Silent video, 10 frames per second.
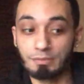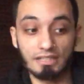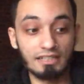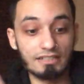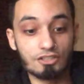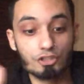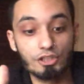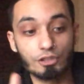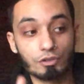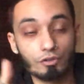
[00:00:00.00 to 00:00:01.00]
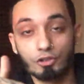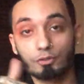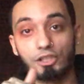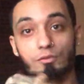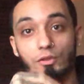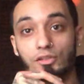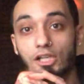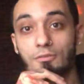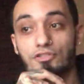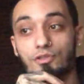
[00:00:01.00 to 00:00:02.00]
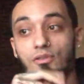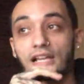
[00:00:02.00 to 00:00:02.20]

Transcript: But then this two year old or three year old comes through